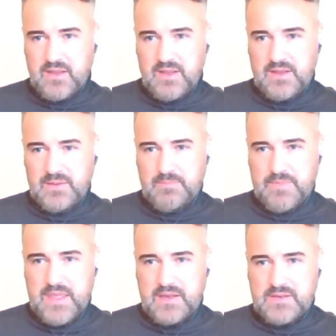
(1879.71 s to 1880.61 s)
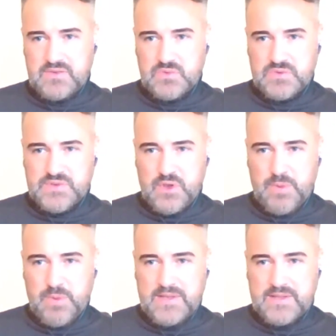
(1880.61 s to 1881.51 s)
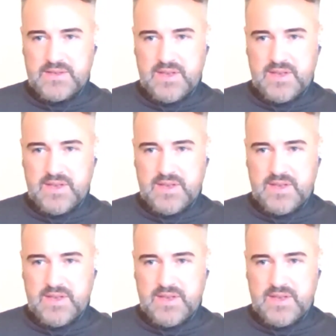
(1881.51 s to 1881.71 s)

and also about